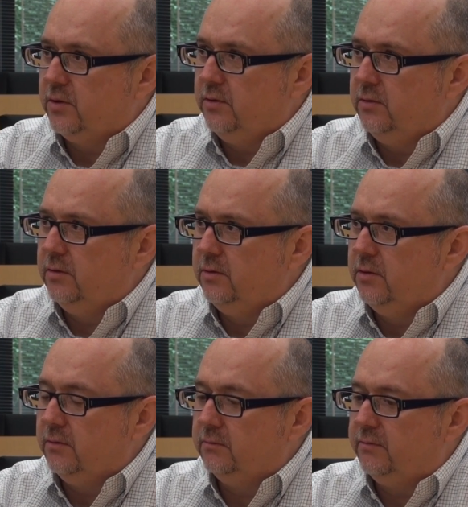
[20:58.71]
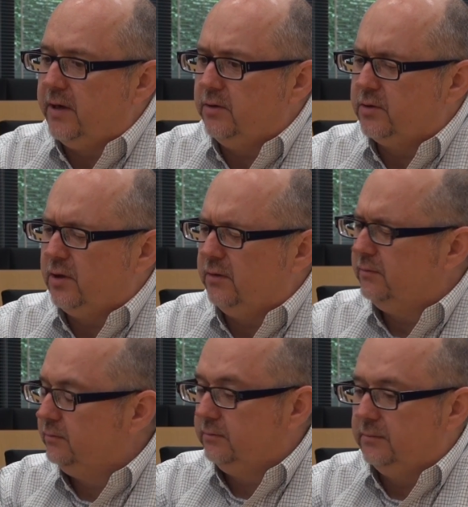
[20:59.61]
So you don't find
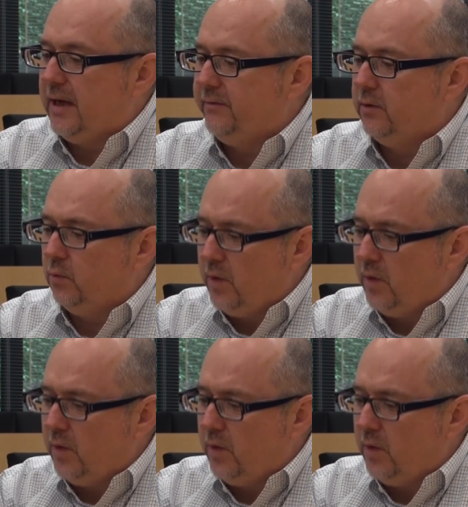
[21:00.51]
yourself having to